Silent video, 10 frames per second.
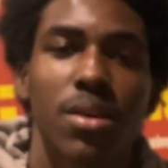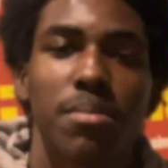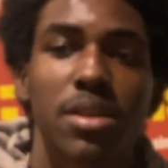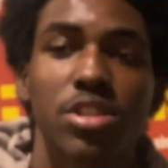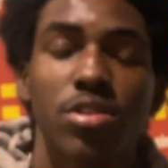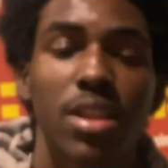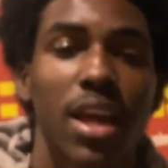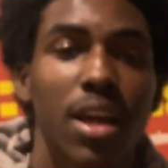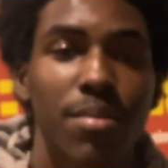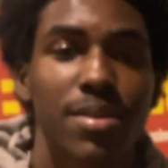Make sure you
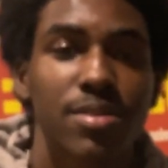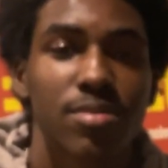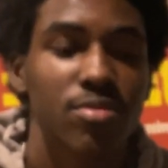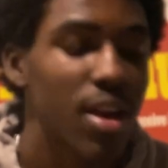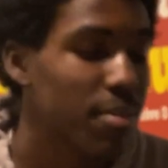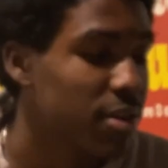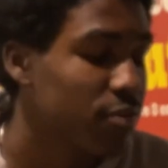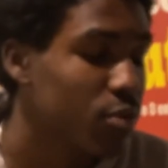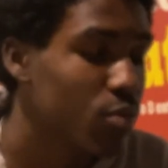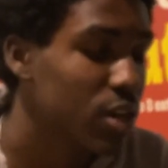like, comment, and subscribe. And
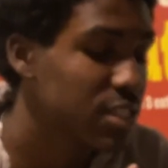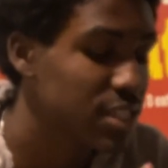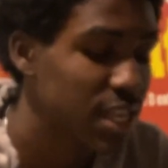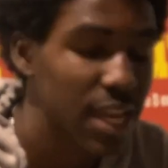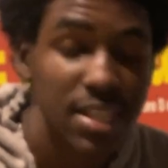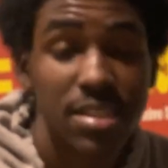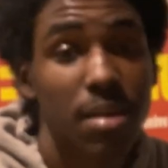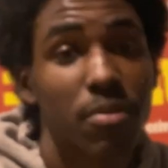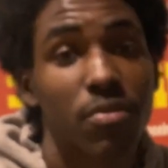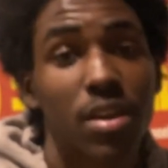if you want to see any
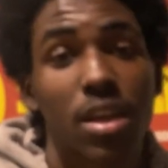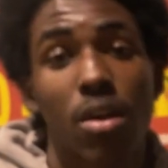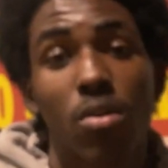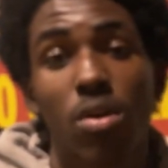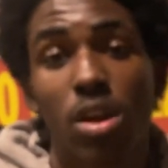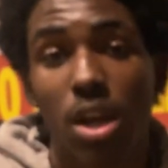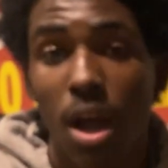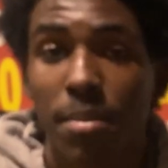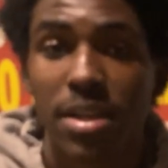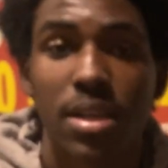type of video,
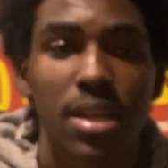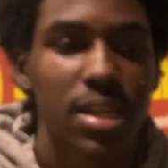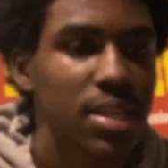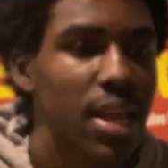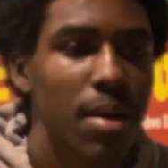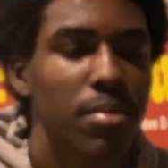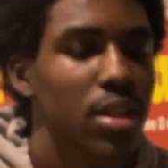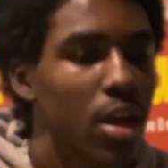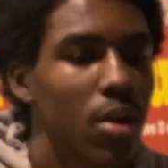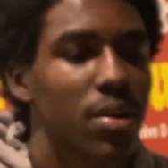comment it down below.